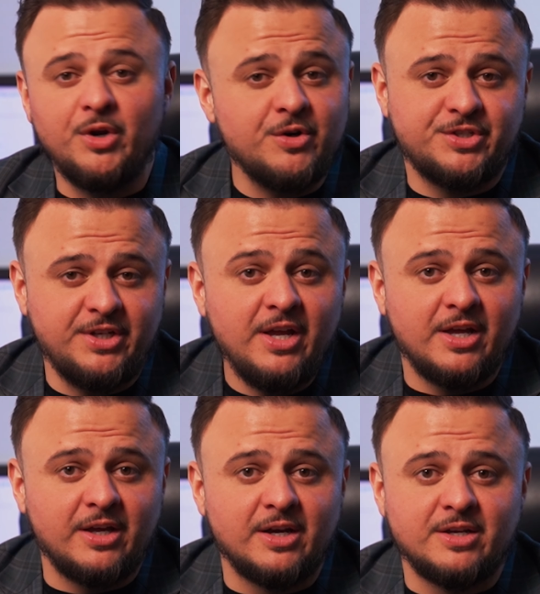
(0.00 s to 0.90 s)
what you're
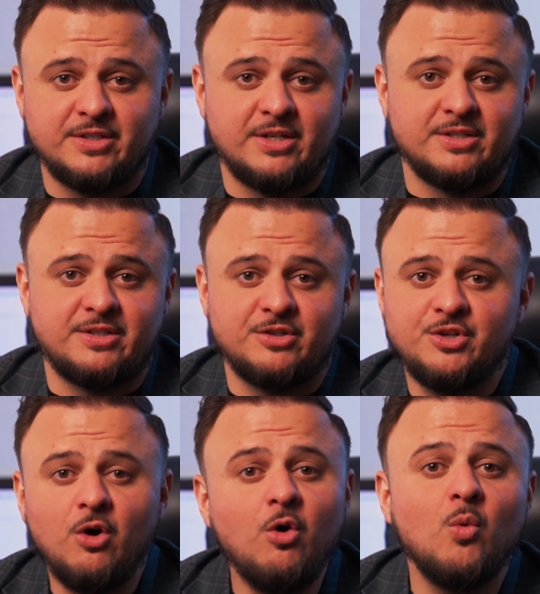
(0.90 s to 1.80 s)
seeing is, is there's
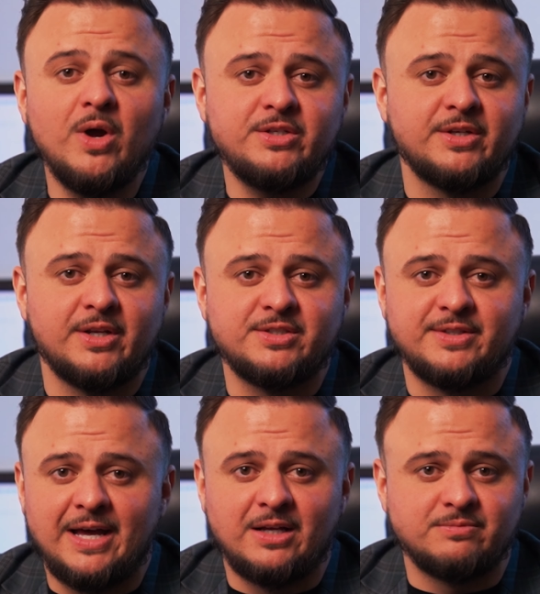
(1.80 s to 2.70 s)
no coincidence
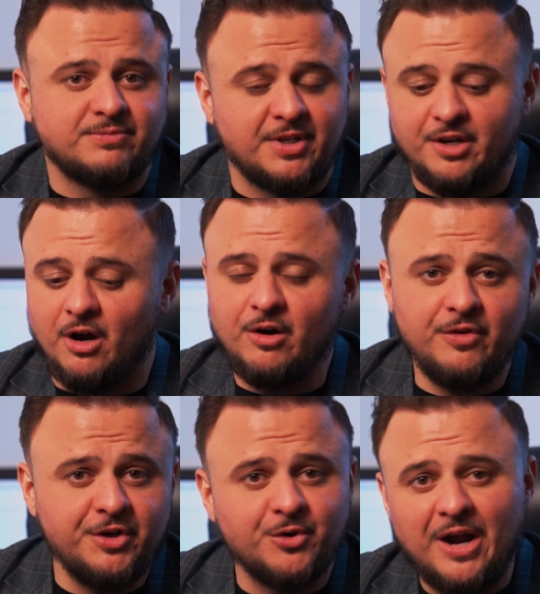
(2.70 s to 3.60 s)
that the younger
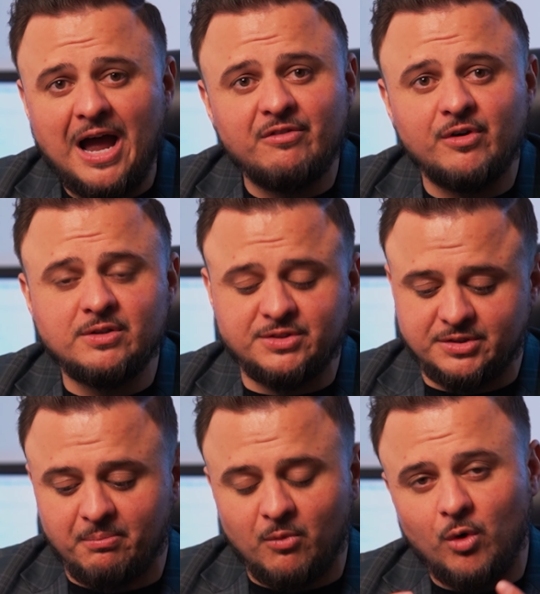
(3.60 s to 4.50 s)
the drivers,
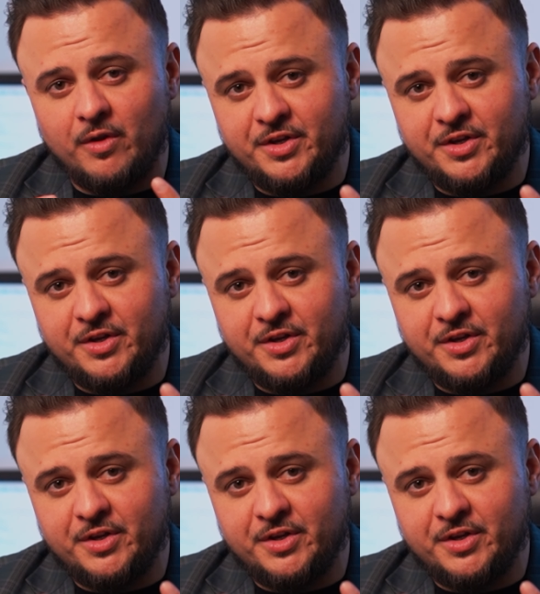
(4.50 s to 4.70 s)
the more